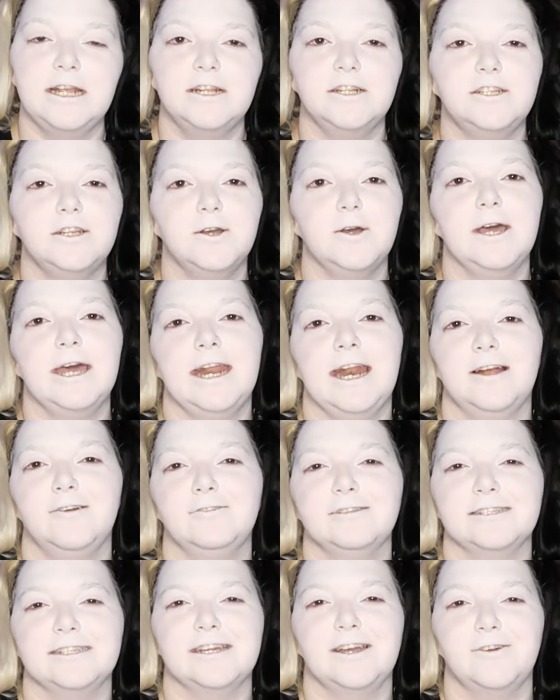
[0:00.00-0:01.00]
into it and I
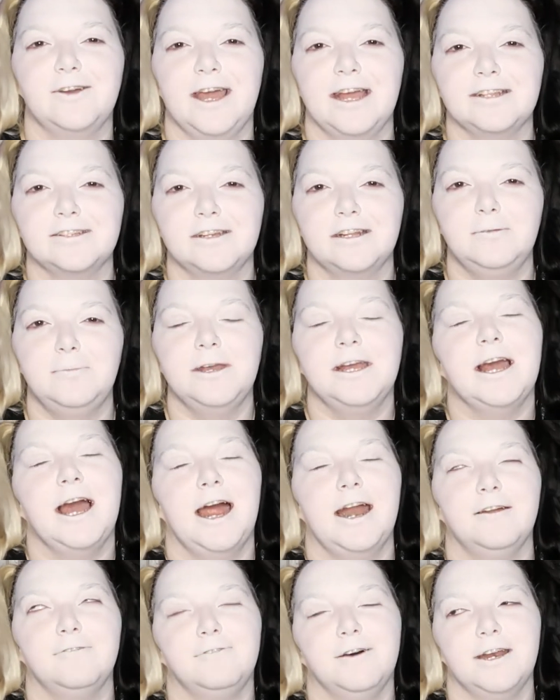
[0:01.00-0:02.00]
was like, okay, it's gonna be
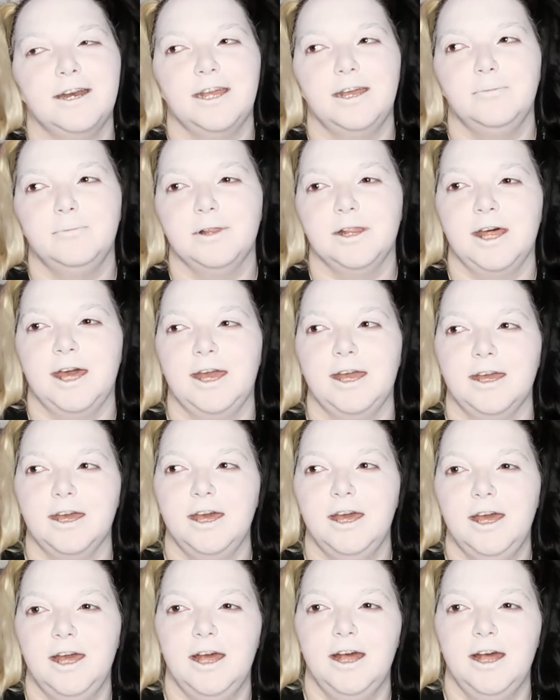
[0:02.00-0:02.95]
kind of funny, but like